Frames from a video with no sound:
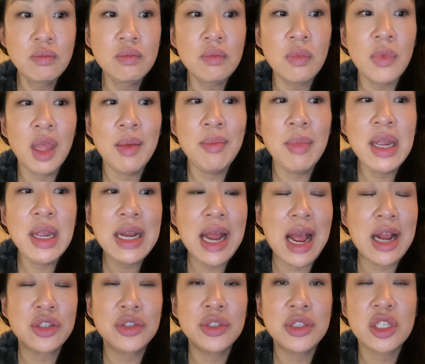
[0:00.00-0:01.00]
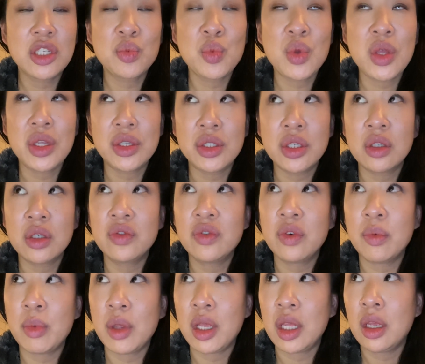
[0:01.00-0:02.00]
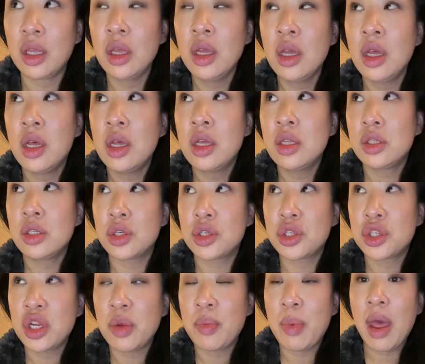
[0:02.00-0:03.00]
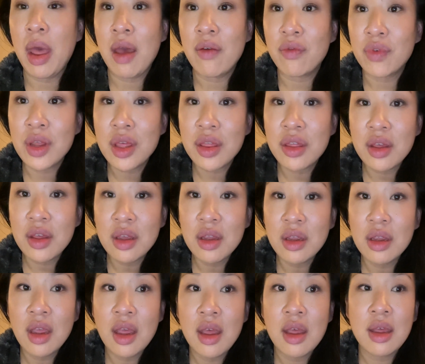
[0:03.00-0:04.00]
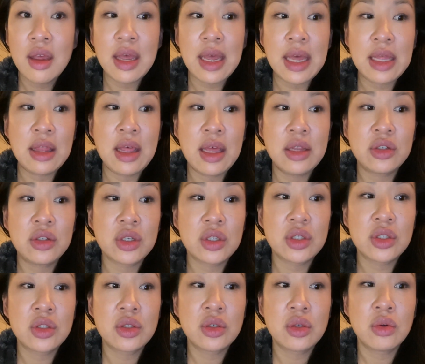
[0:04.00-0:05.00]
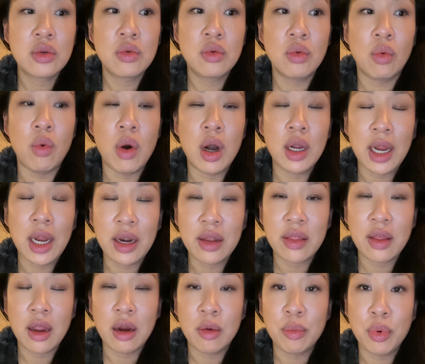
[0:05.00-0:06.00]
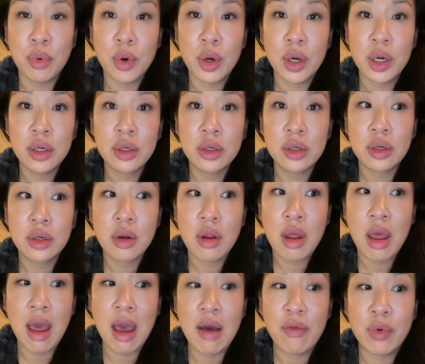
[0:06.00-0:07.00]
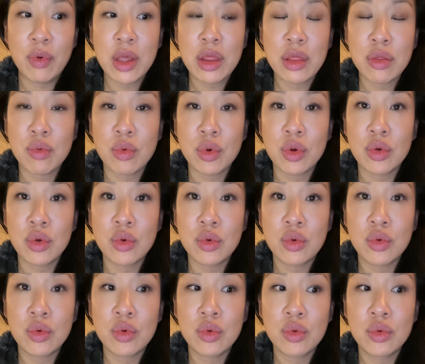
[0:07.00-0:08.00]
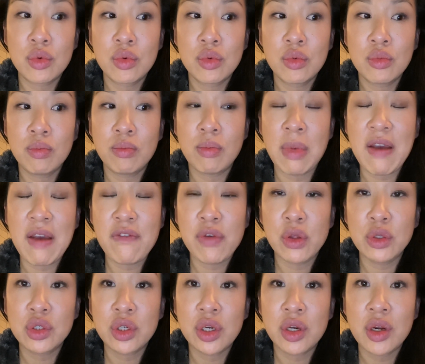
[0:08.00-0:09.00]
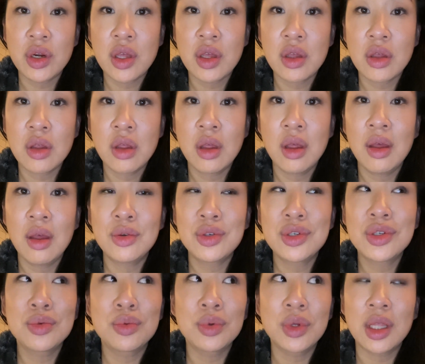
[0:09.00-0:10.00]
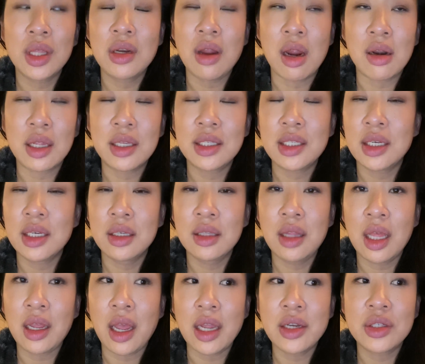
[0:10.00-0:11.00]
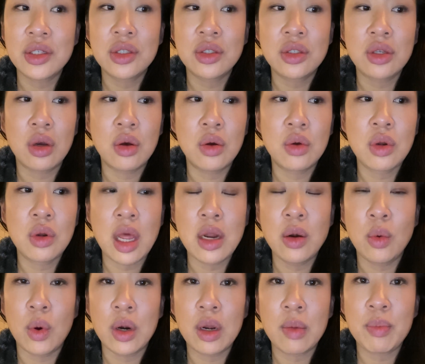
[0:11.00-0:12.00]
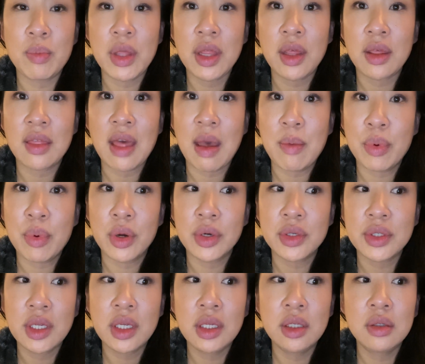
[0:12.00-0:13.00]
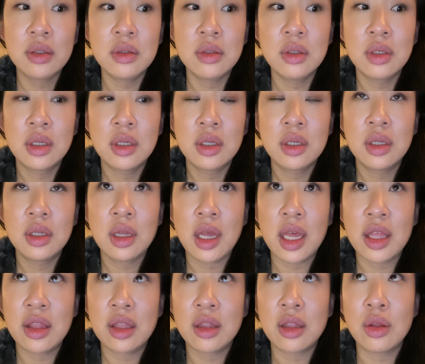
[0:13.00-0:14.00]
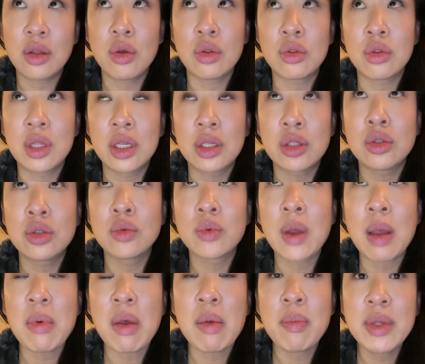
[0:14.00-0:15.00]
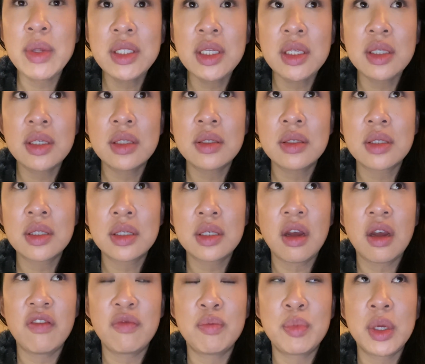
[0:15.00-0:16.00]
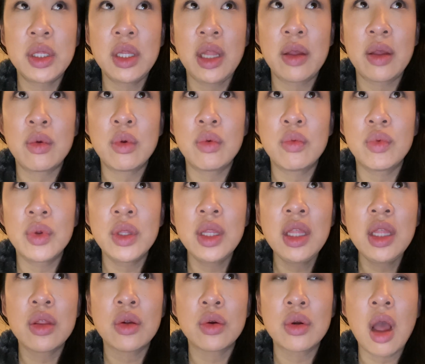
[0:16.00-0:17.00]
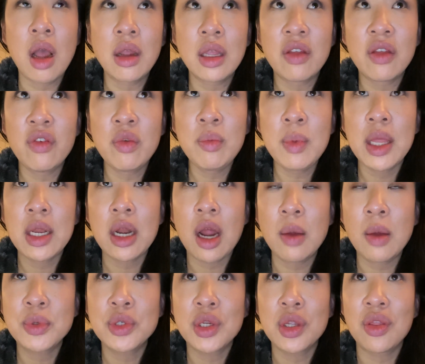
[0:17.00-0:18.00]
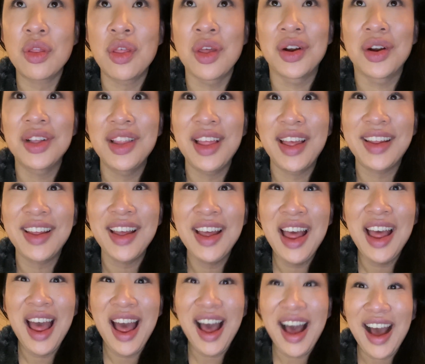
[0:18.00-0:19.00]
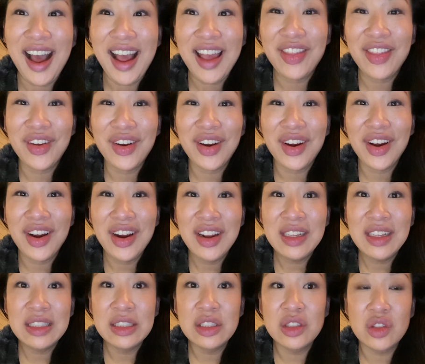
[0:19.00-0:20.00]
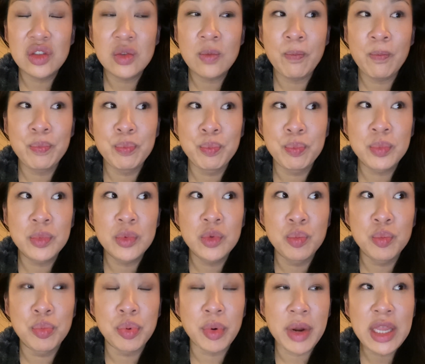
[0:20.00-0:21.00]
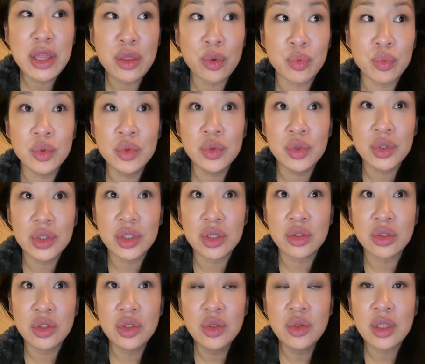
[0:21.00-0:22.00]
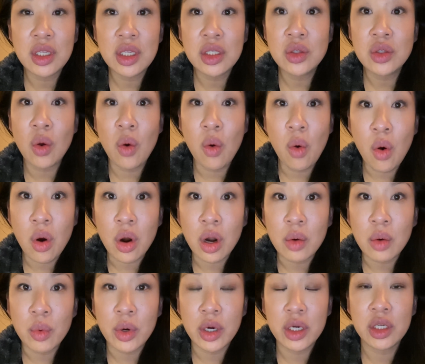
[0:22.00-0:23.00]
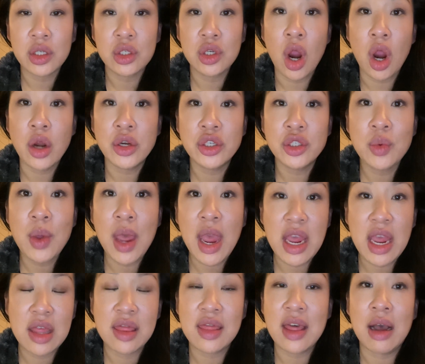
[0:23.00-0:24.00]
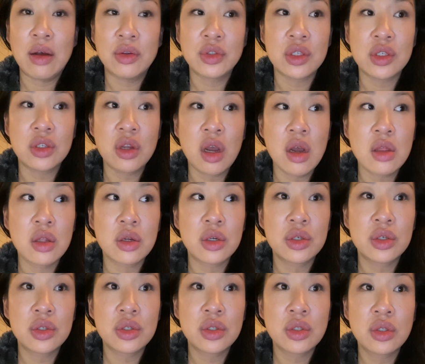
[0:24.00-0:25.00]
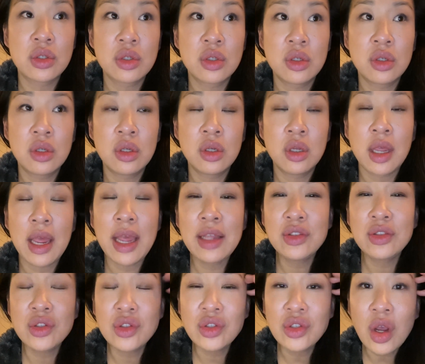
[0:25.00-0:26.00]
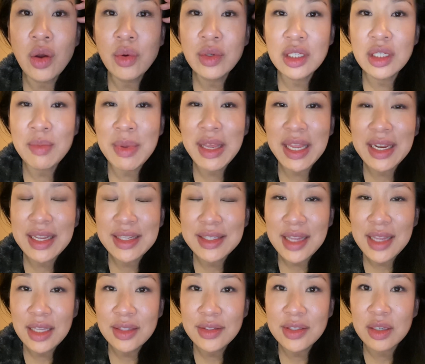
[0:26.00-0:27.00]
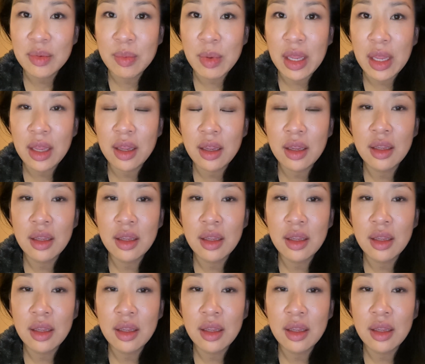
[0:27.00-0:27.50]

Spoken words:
It might actually just be easier for me to ship everything and then just walk out of the airport halfway through my full journey, which is really not ideal. Like I don't want to be like that person. I think that you have to like do right by businesses and stuff, but like really they're not giving me an option. They're like, either break the rules and do this, or we're going to charge you $8,000. It doesn't make any sense to me.